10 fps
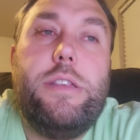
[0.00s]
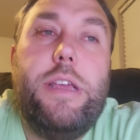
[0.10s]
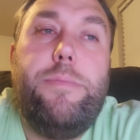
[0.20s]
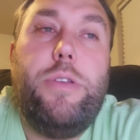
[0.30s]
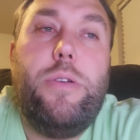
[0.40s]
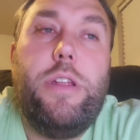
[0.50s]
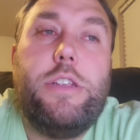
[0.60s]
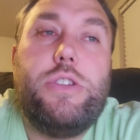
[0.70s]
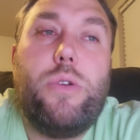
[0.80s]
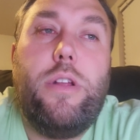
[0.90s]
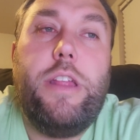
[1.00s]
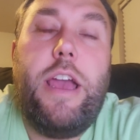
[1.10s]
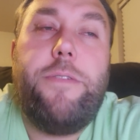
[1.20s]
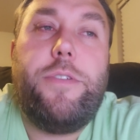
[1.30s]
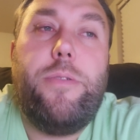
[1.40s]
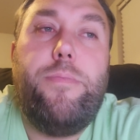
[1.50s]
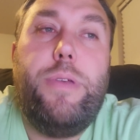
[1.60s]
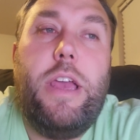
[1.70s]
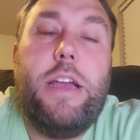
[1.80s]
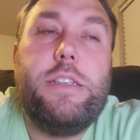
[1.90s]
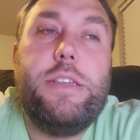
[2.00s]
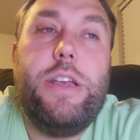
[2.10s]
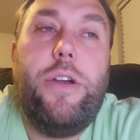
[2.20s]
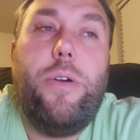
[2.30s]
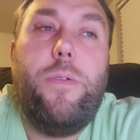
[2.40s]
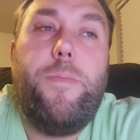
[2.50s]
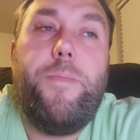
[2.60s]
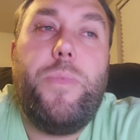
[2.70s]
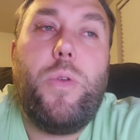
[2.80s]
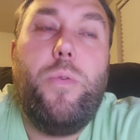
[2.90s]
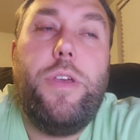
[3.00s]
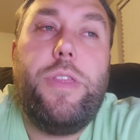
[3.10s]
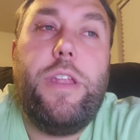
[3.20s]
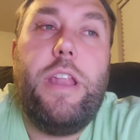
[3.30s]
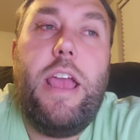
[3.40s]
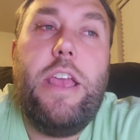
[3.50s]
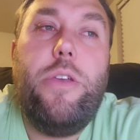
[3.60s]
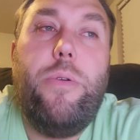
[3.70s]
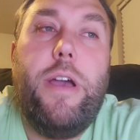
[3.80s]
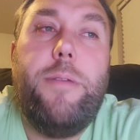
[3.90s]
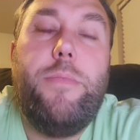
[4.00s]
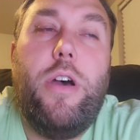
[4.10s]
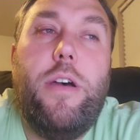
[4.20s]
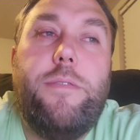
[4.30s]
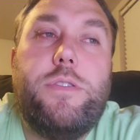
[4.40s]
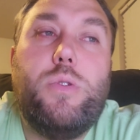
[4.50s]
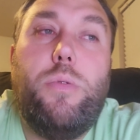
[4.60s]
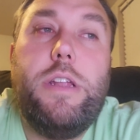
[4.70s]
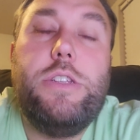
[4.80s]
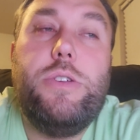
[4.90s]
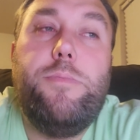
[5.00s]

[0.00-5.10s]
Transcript: debuted shortly after BITO with an AUM of 22